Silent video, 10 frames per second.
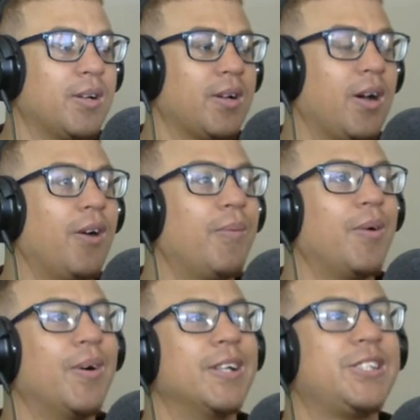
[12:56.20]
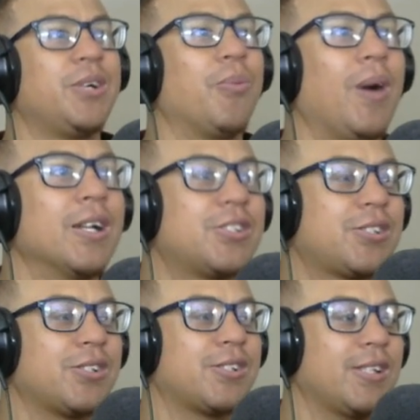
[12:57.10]
oh my word, she wants
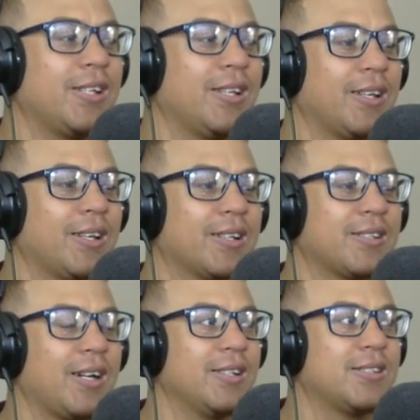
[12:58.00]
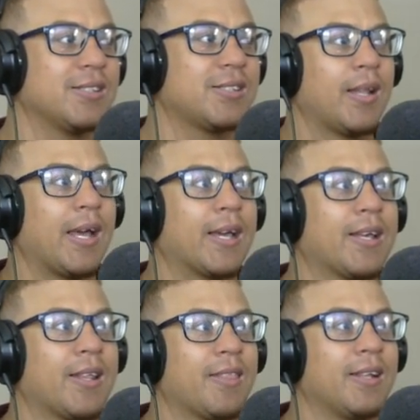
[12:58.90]
to see Titans. Like,
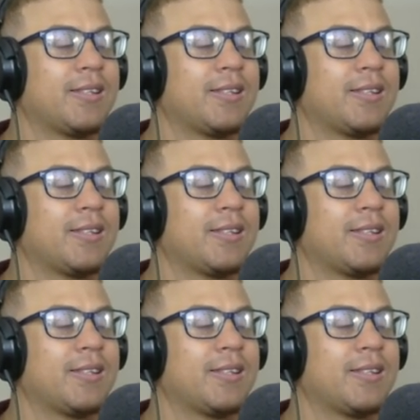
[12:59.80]
the